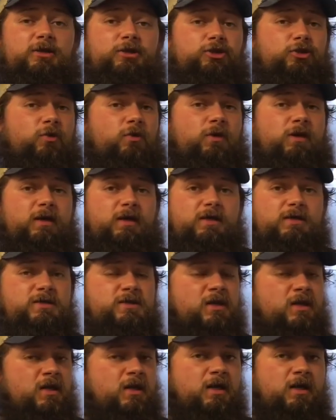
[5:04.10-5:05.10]

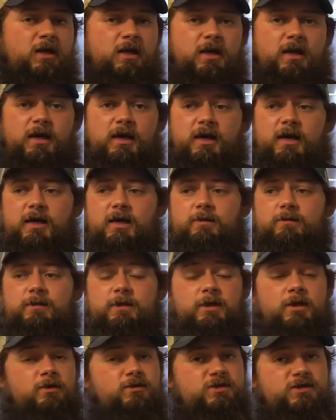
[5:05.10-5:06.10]
enjoys,
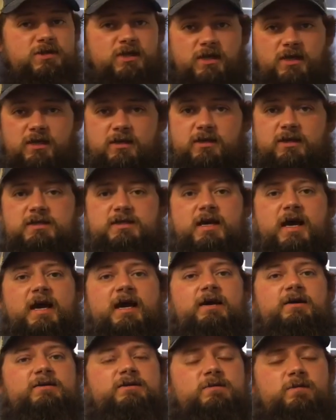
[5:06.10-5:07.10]
seeing the
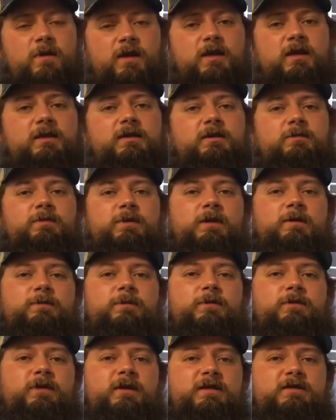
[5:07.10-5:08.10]
towns, meeting the
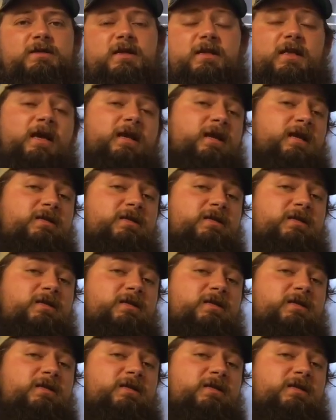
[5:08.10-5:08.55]
people, things like that.